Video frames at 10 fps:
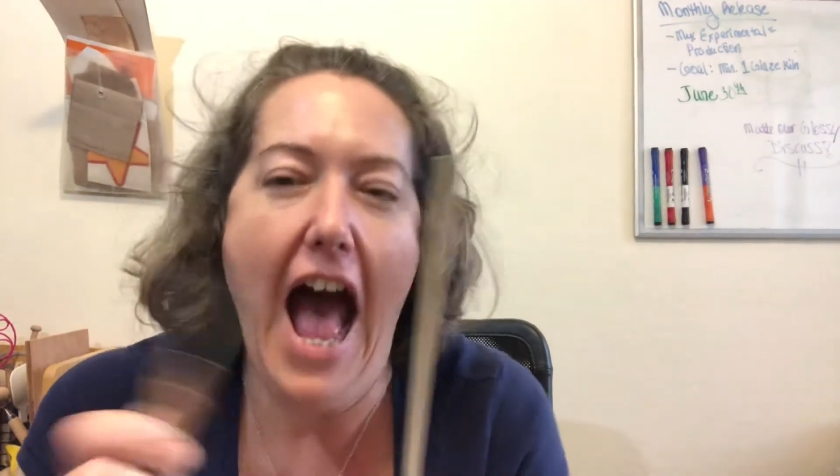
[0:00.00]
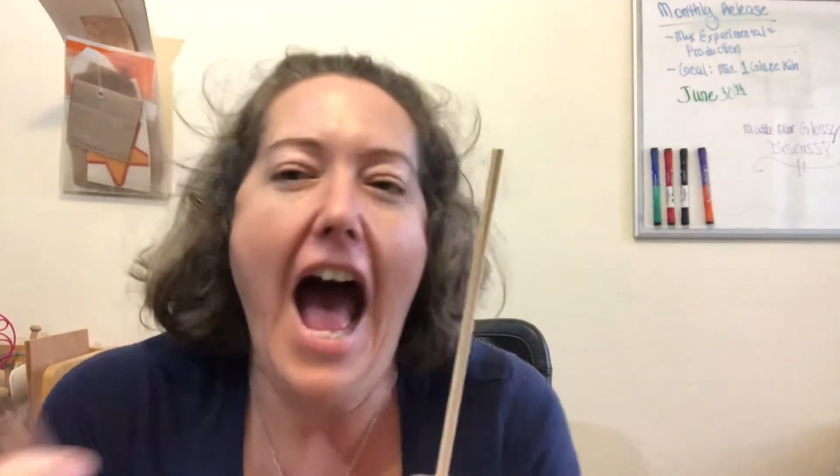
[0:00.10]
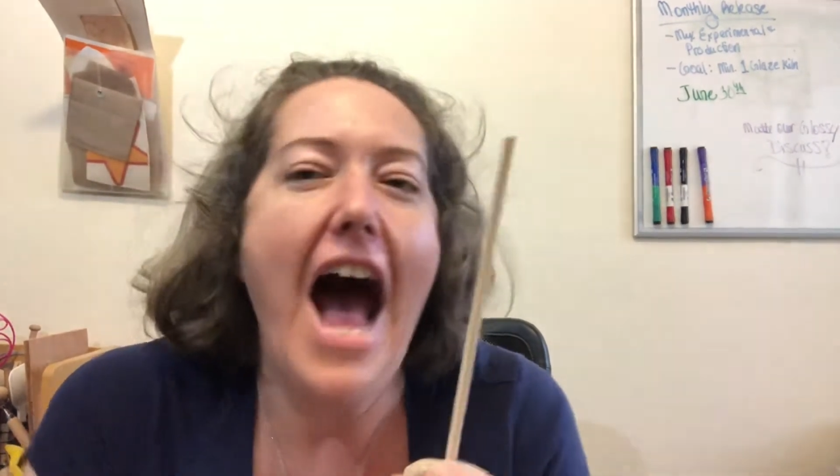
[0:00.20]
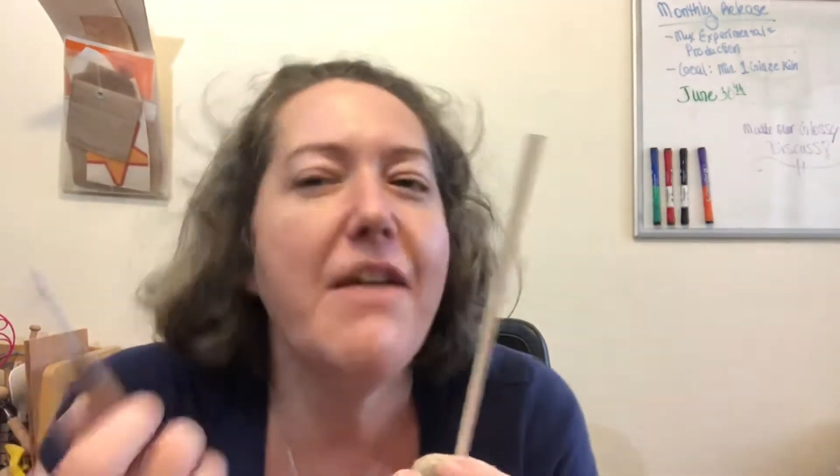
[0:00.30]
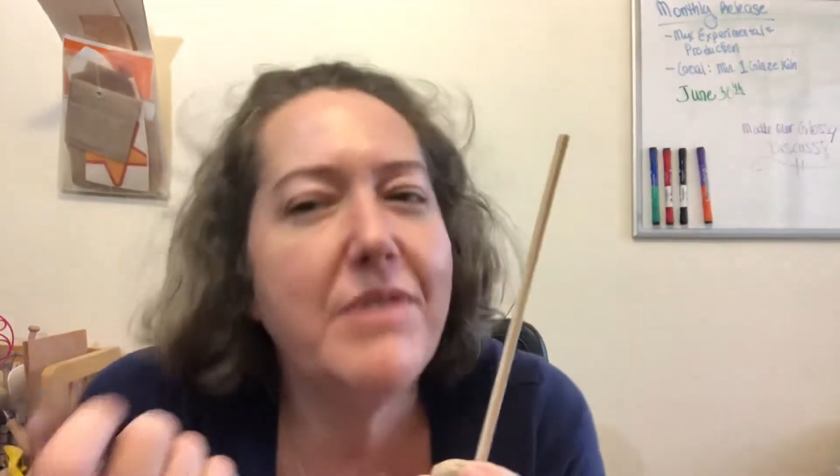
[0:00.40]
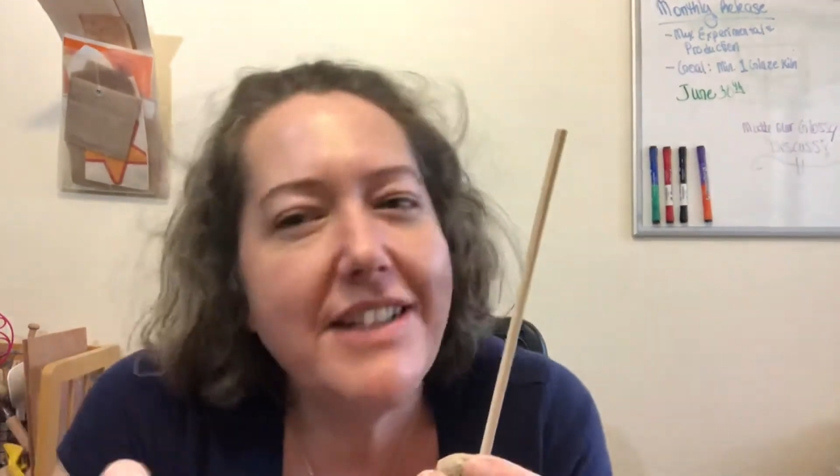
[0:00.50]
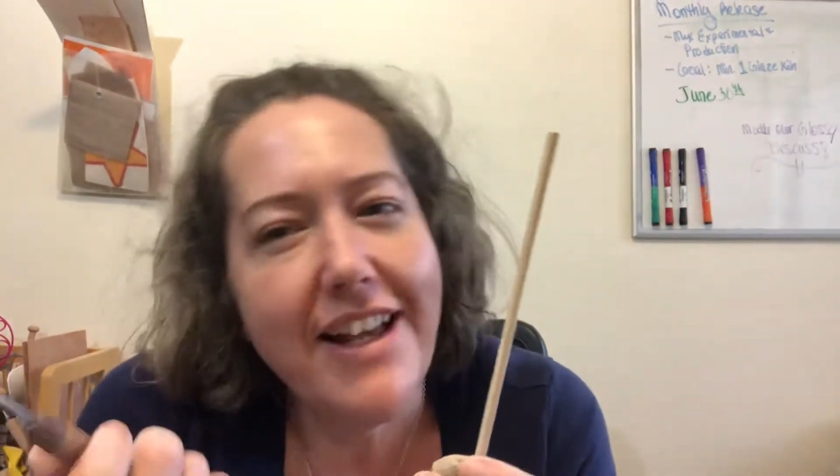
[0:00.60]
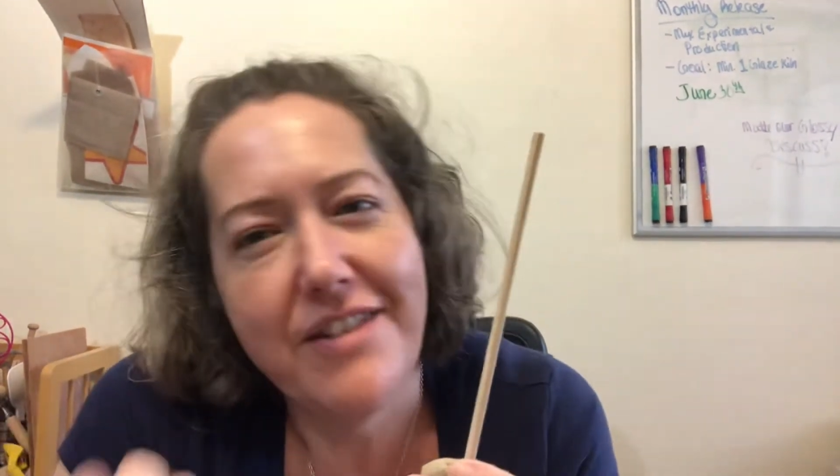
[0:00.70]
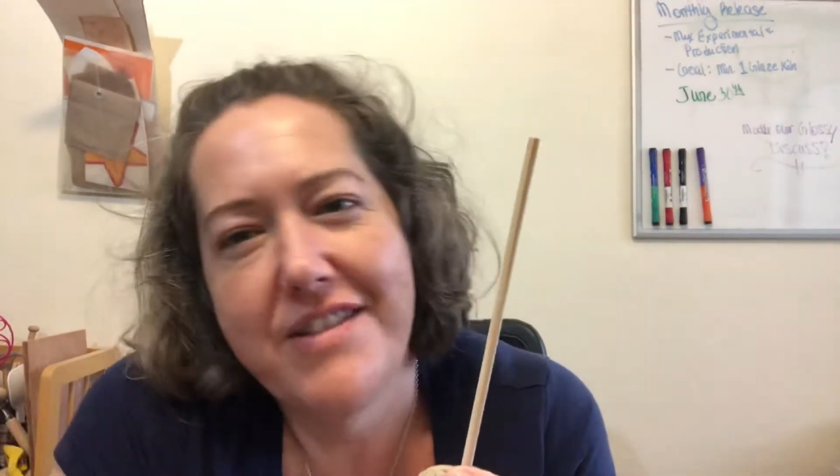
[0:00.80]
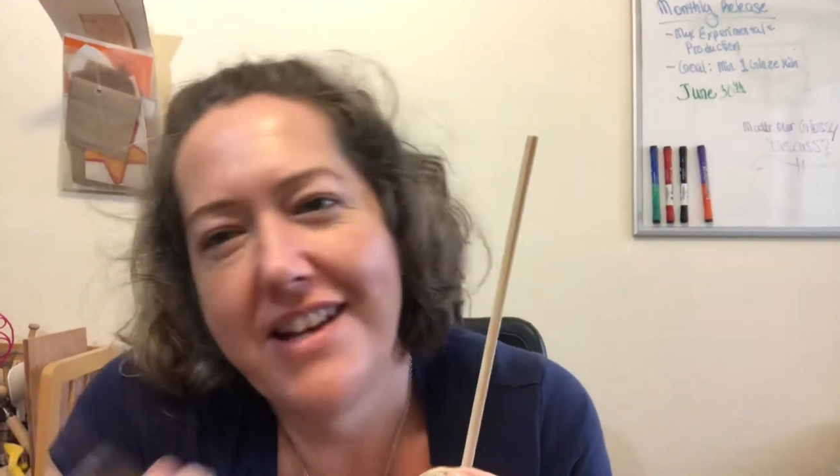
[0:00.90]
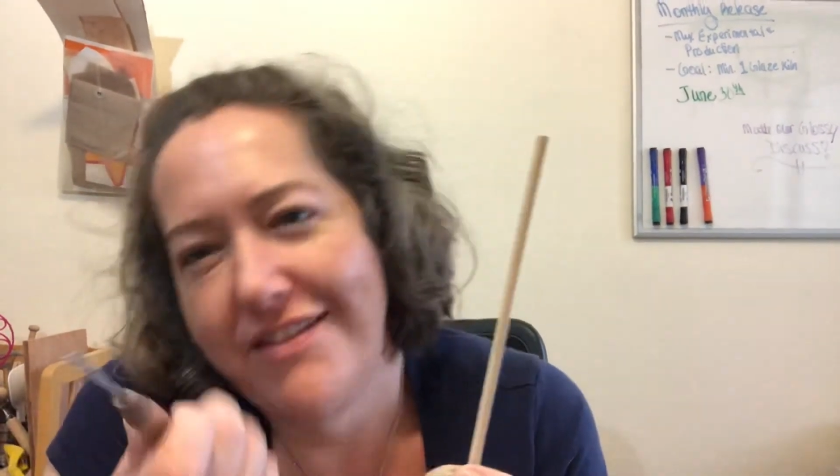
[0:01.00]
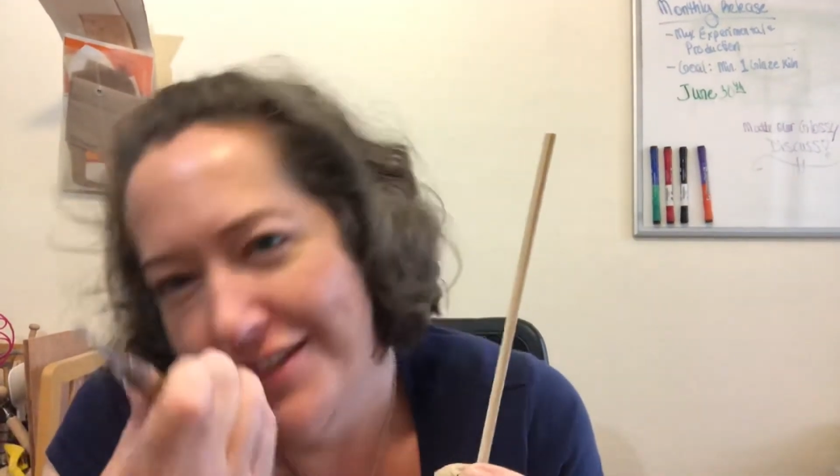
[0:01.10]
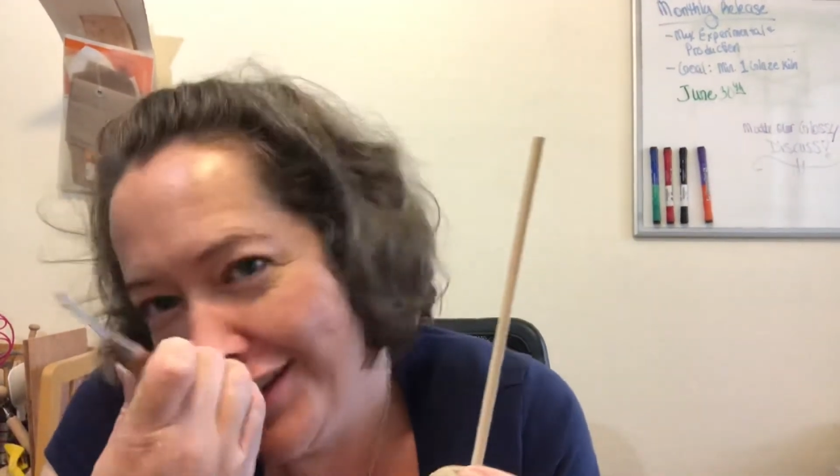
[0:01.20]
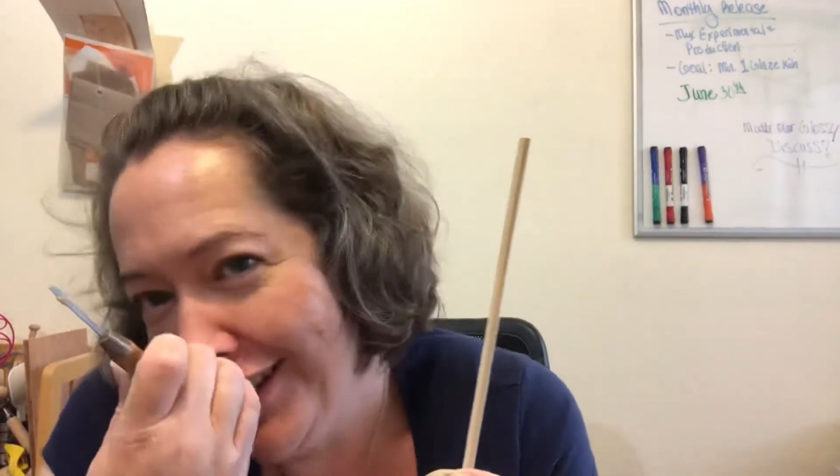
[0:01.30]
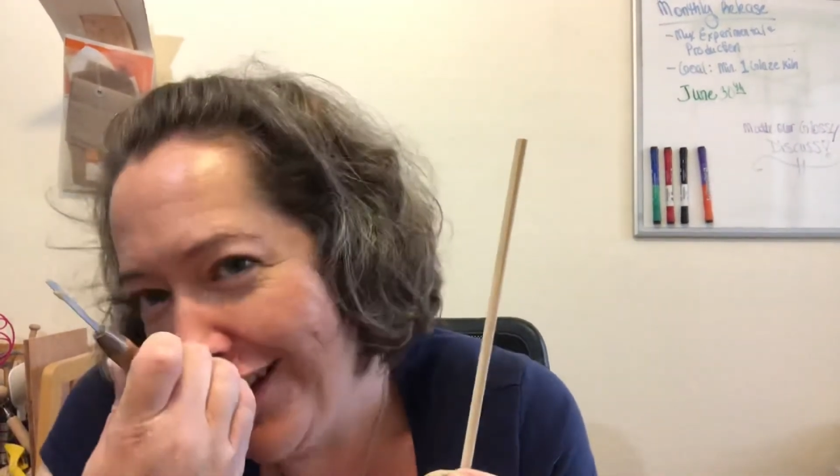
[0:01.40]
I will tell you that I've
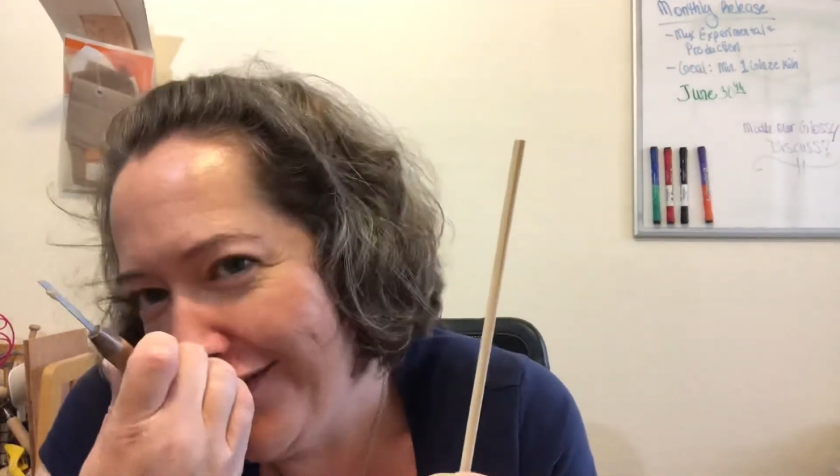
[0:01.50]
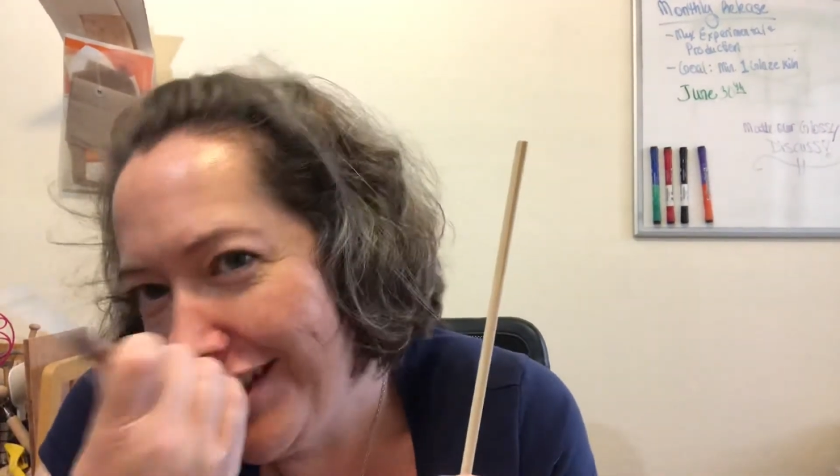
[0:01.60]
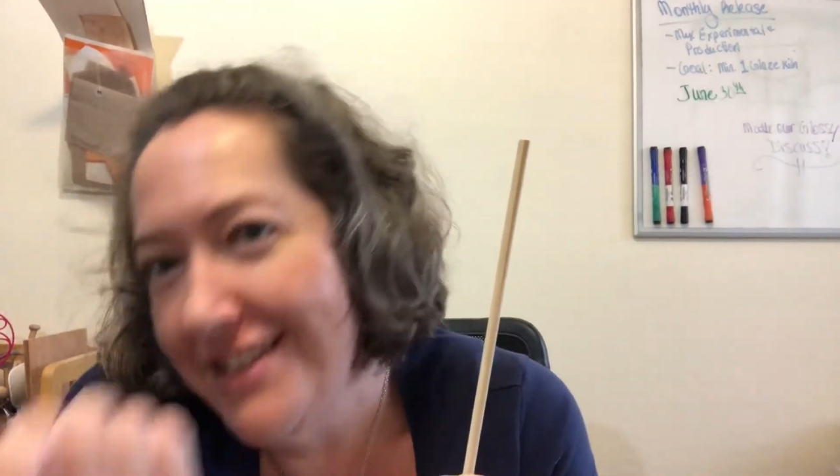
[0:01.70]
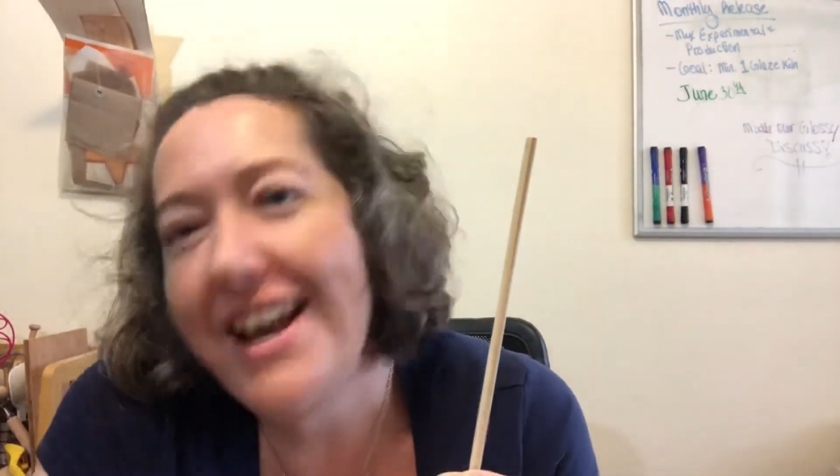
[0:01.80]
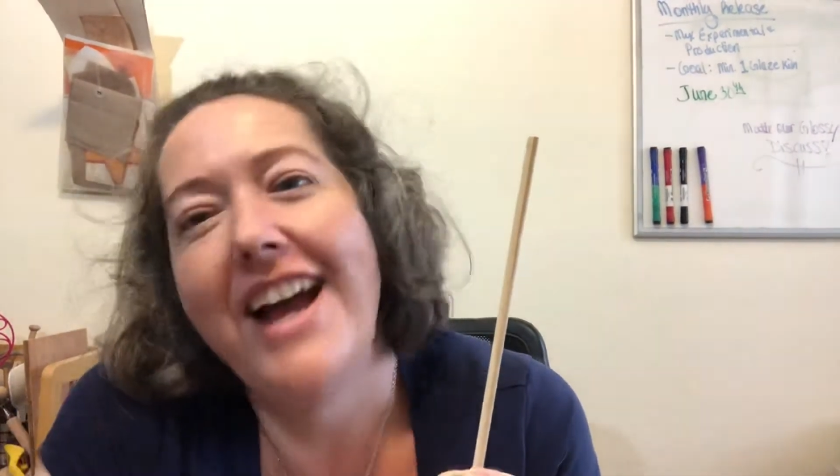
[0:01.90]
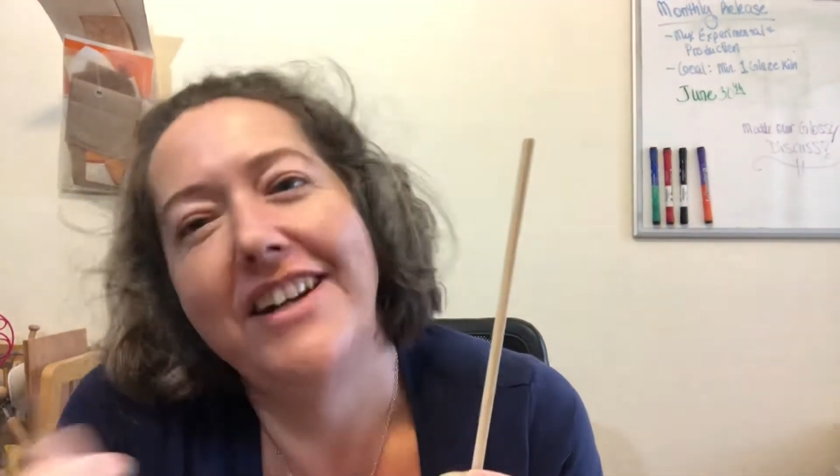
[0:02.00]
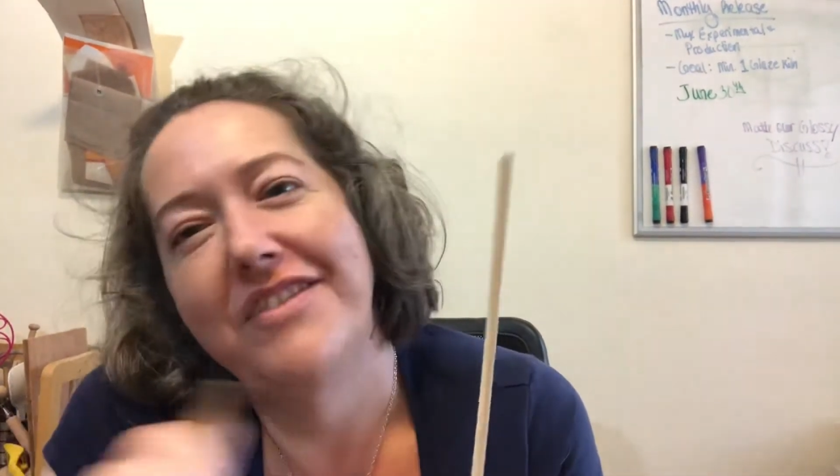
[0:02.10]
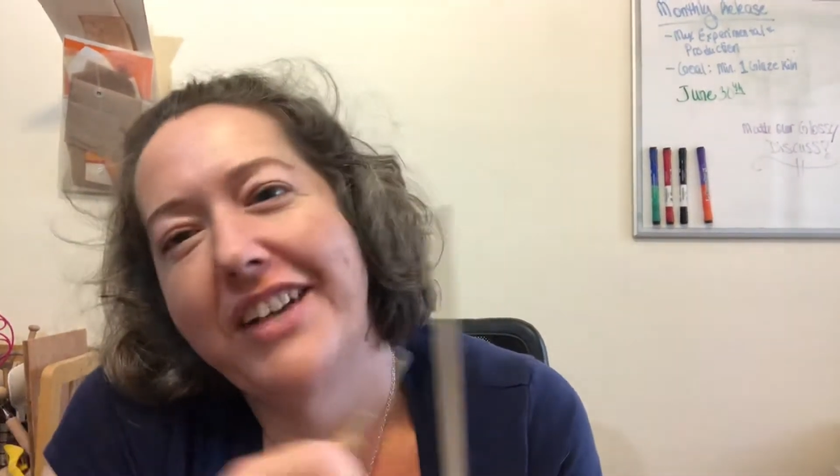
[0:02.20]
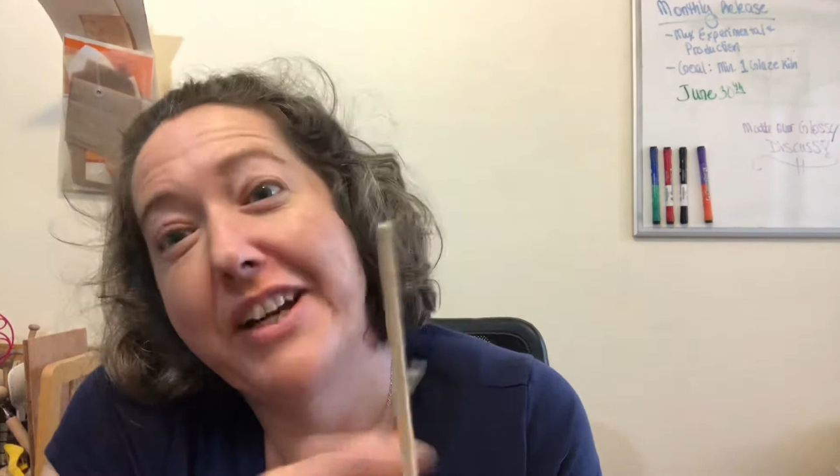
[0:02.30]
usually left these kind of like